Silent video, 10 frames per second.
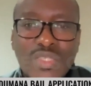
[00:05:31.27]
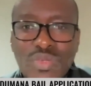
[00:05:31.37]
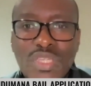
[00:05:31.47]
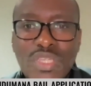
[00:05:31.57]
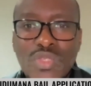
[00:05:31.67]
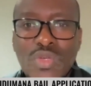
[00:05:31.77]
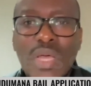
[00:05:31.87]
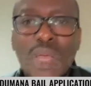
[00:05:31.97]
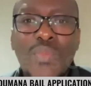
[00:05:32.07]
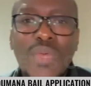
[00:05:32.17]
So she has
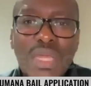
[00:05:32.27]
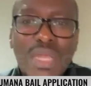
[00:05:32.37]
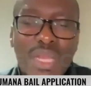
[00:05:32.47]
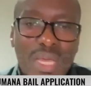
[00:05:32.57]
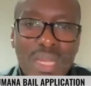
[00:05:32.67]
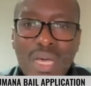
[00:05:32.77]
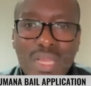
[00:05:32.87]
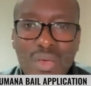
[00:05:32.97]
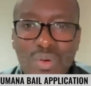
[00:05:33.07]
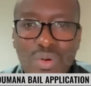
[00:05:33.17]
not appeared in any
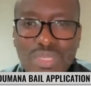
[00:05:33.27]
other